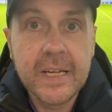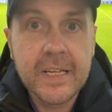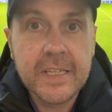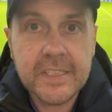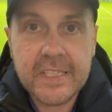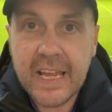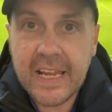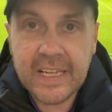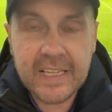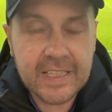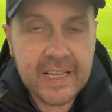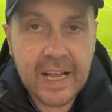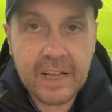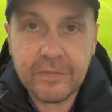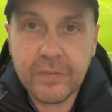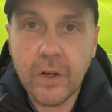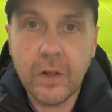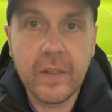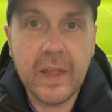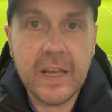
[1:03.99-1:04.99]
Second
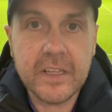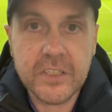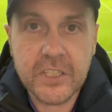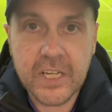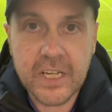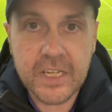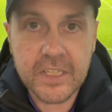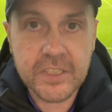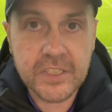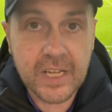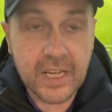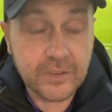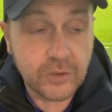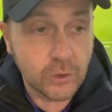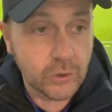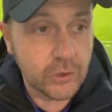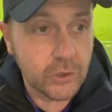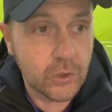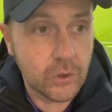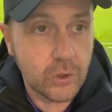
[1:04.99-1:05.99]
half, all that changed. I
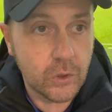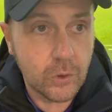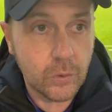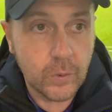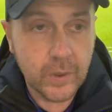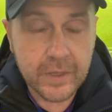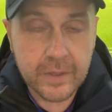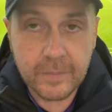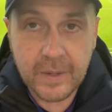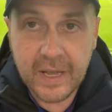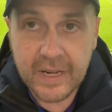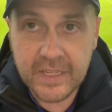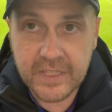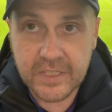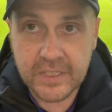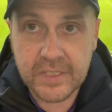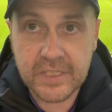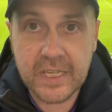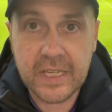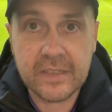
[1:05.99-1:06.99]
don't know what the
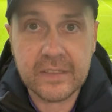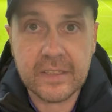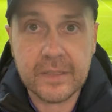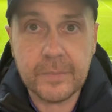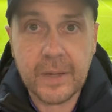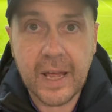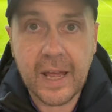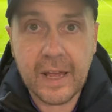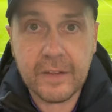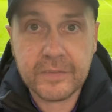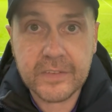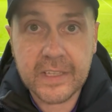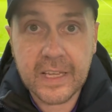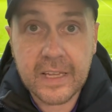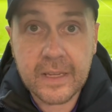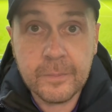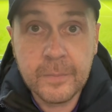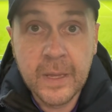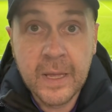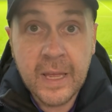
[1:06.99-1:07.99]
manager said to them at half
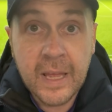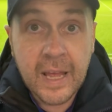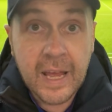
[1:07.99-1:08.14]
time.